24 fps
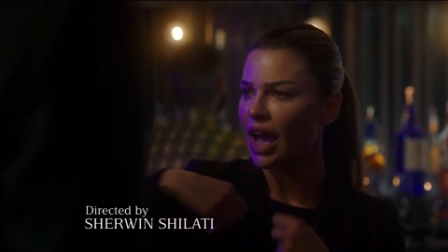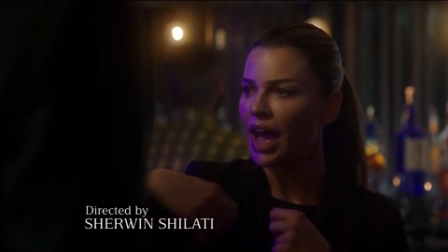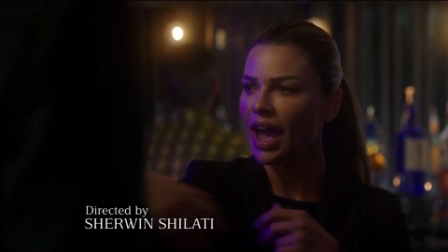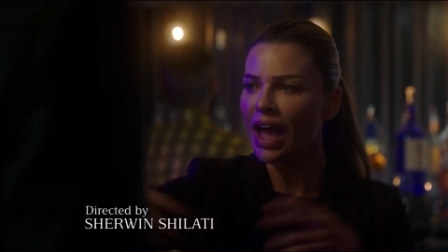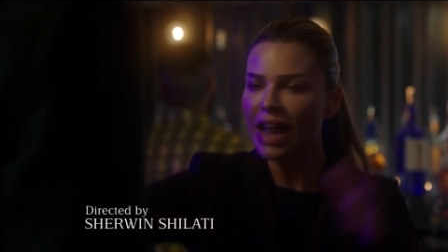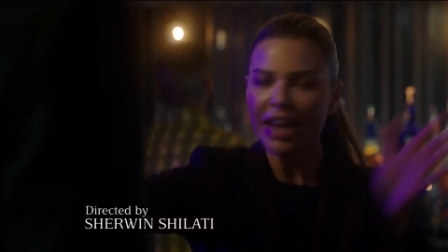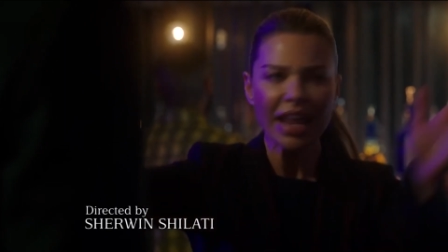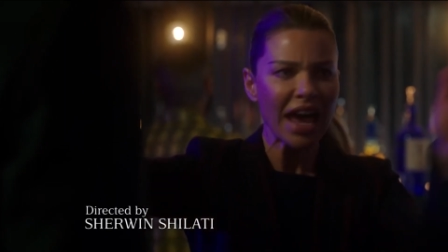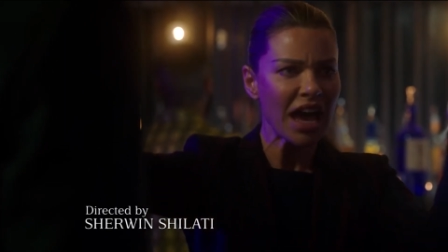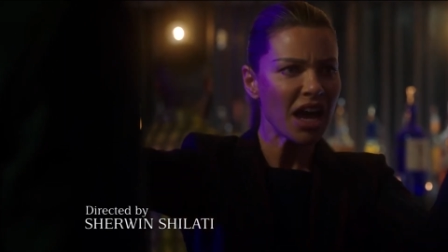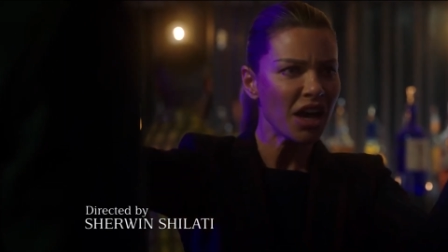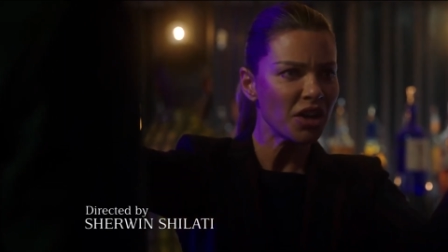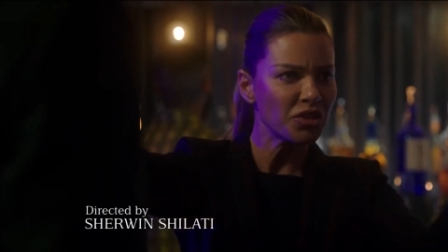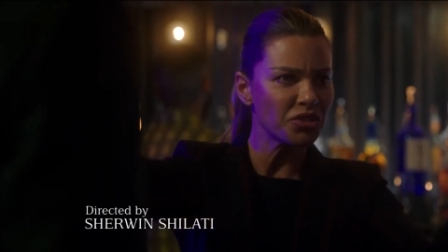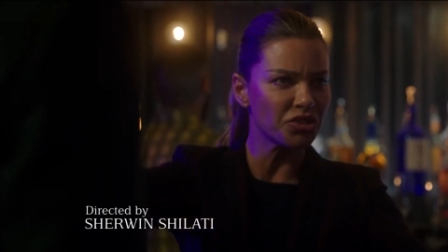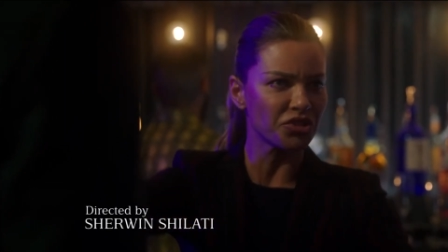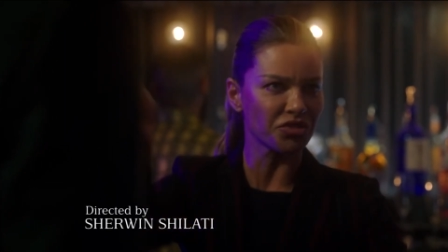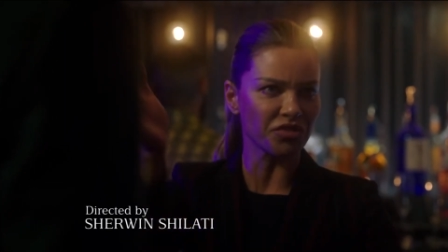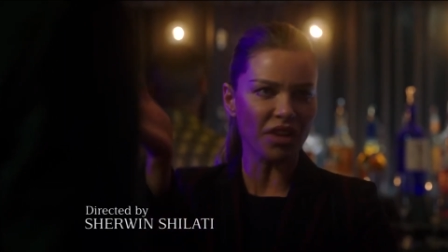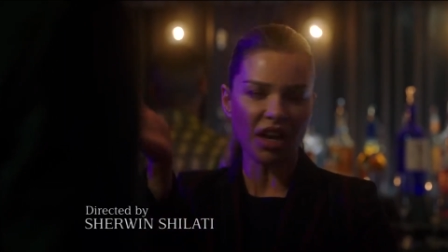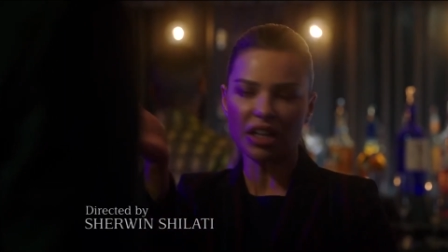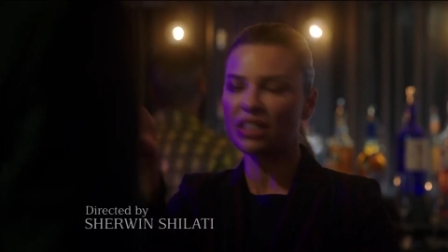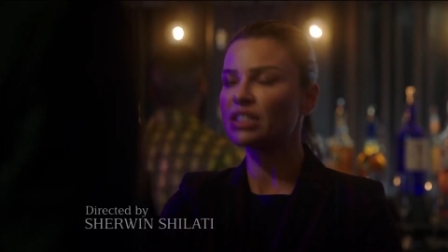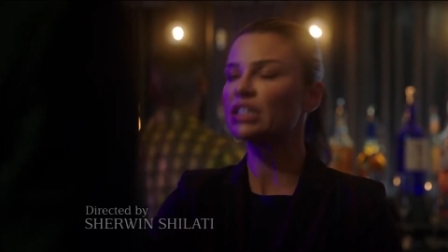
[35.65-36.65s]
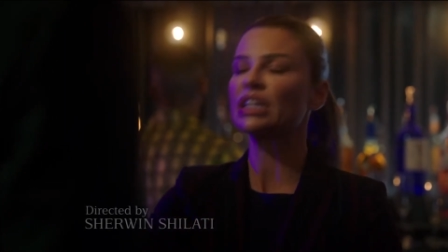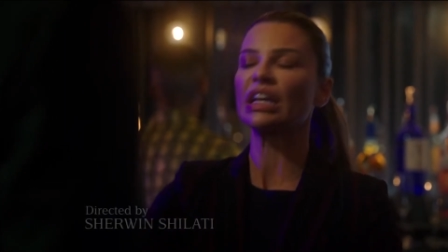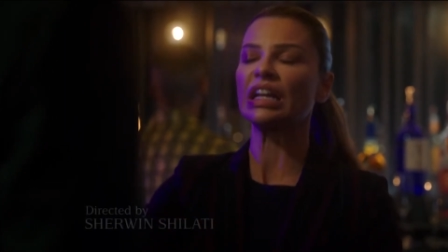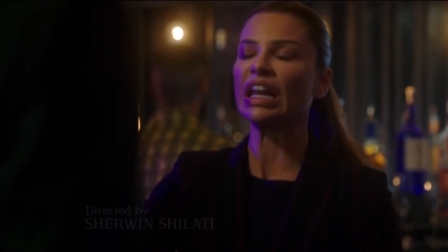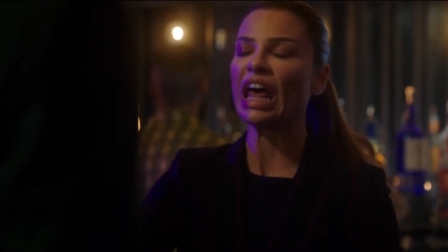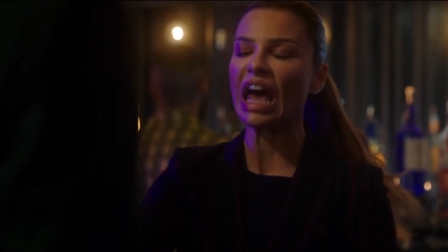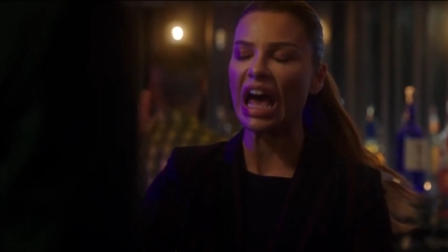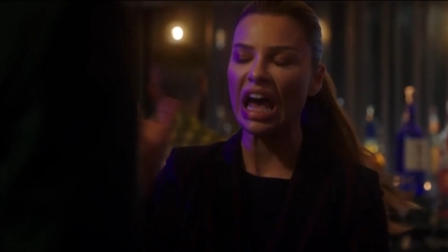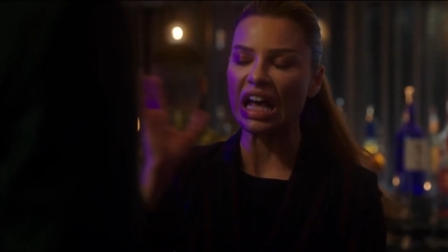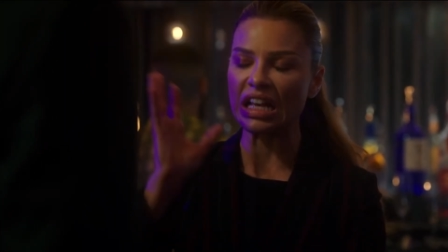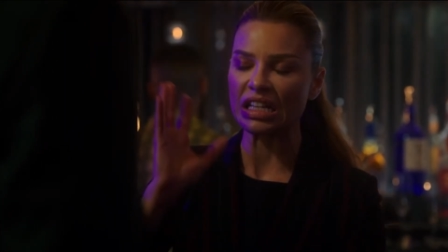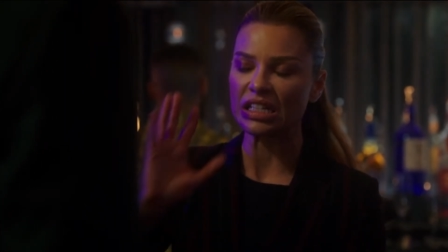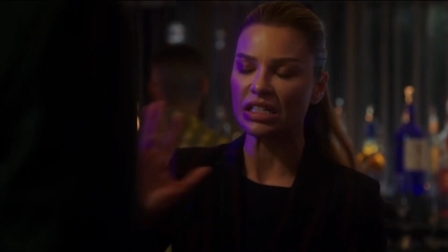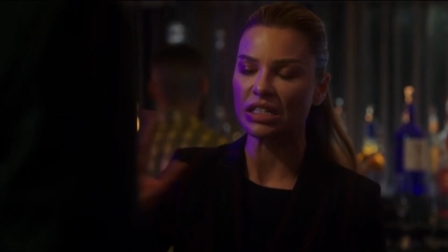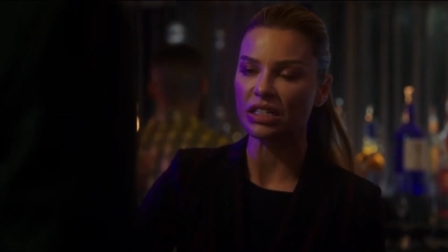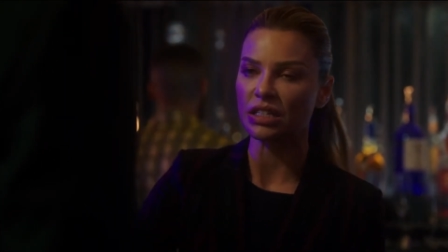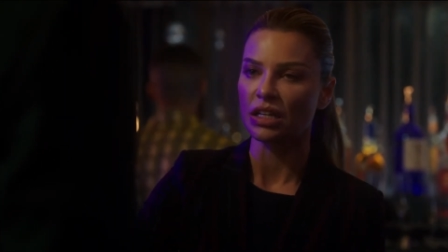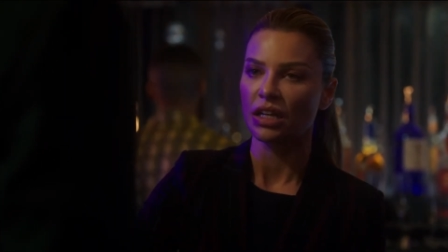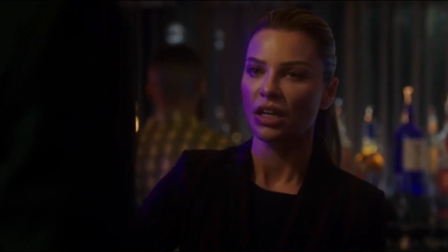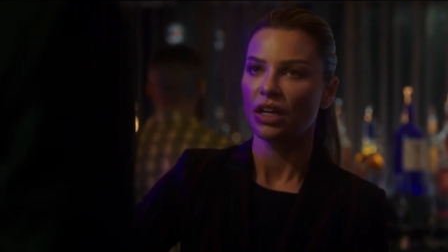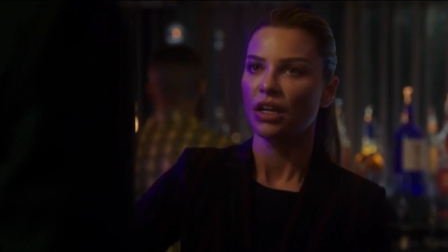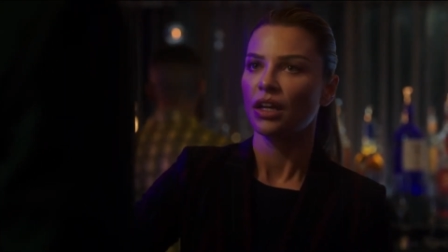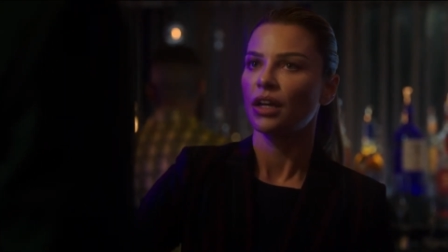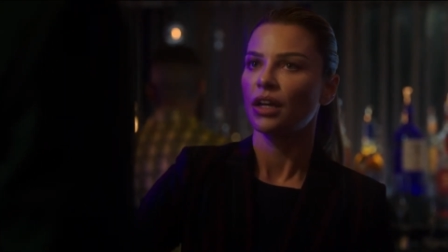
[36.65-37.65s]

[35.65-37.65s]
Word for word: "Hello, drug dealers!"